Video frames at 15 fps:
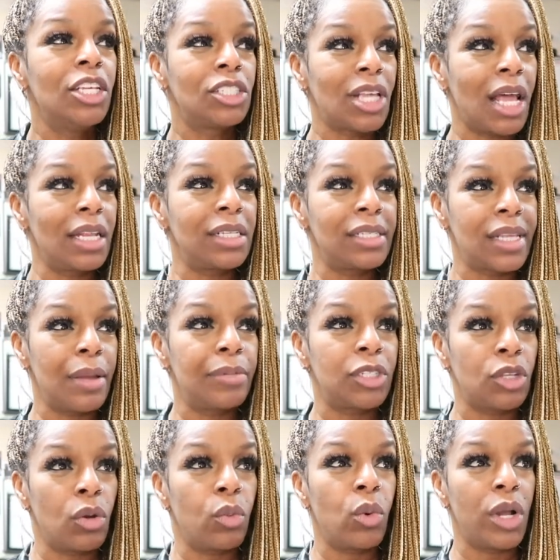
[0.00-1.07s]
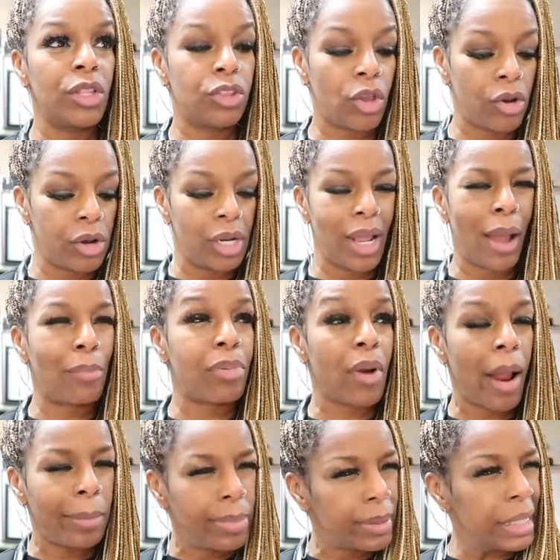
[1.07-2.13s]
So I set, so 1.30, I
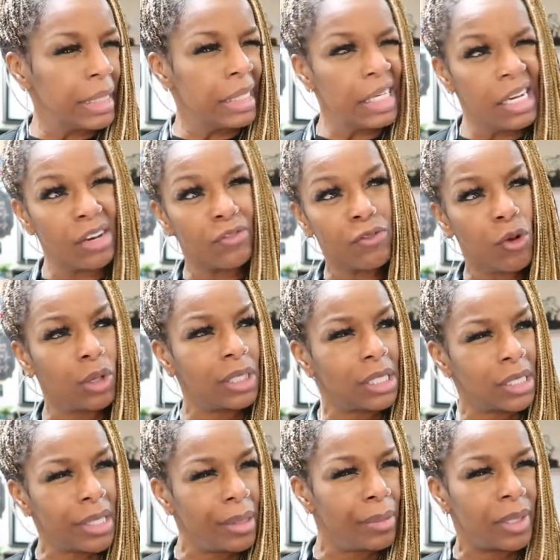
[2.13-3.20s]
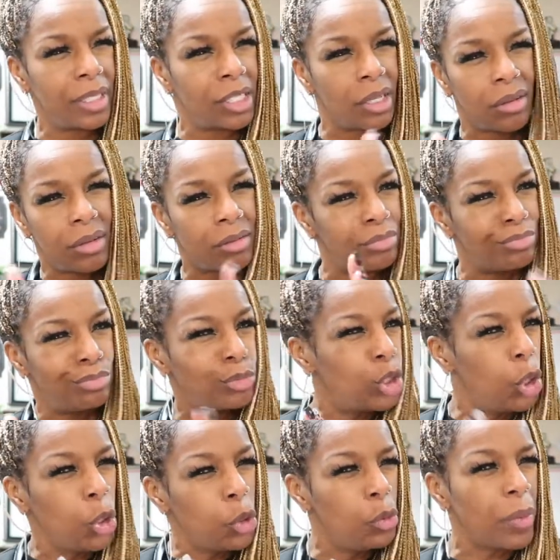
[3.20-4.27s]
probably didn't fall asleep until
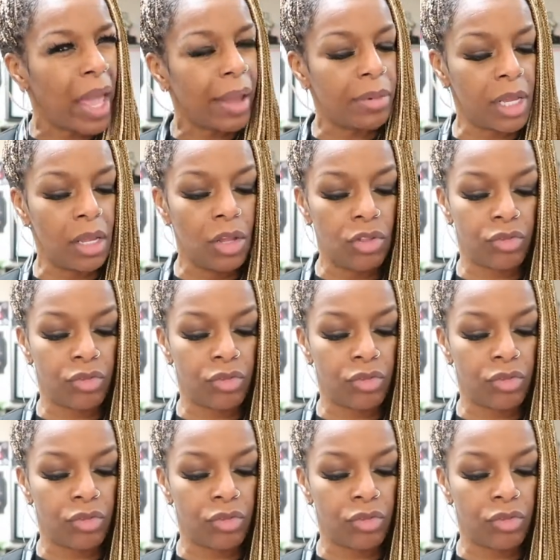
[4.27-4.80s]
2 maybe,